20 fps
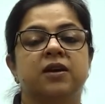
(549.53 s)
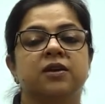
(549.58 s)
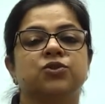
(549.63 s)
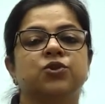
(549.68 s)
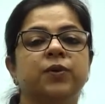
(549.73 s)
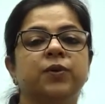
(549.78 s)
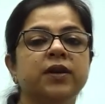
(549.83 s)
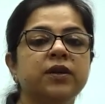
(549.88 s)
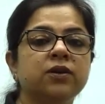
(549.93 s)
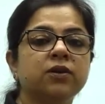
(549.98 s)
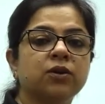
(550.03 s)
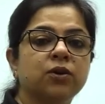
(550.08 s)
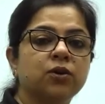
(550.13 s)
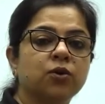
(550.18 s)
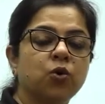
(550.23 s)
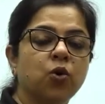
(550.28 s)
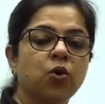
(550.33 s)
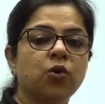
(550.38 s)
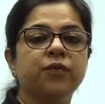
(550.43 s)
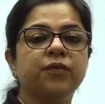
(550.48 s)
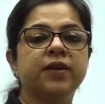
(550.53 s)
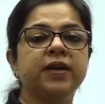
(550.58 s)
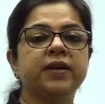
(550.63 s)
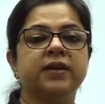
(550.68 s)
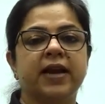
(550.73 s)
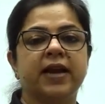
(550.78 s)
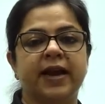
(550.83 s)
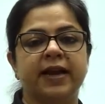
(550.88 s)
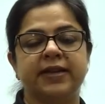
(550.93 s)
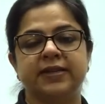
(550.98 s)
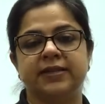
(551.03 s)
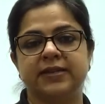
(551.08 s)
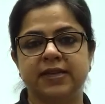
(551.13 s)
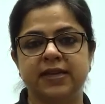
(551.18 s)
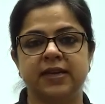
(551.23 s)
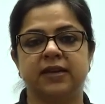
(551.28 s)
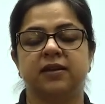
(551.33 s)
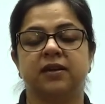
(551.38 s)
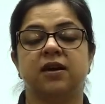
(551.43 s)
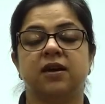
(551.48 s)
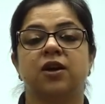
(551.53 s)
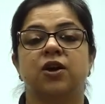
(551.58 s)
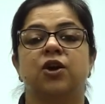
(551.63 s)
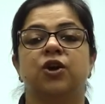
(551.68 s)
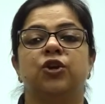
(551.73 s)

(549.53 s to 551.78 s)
So, in COVID-19,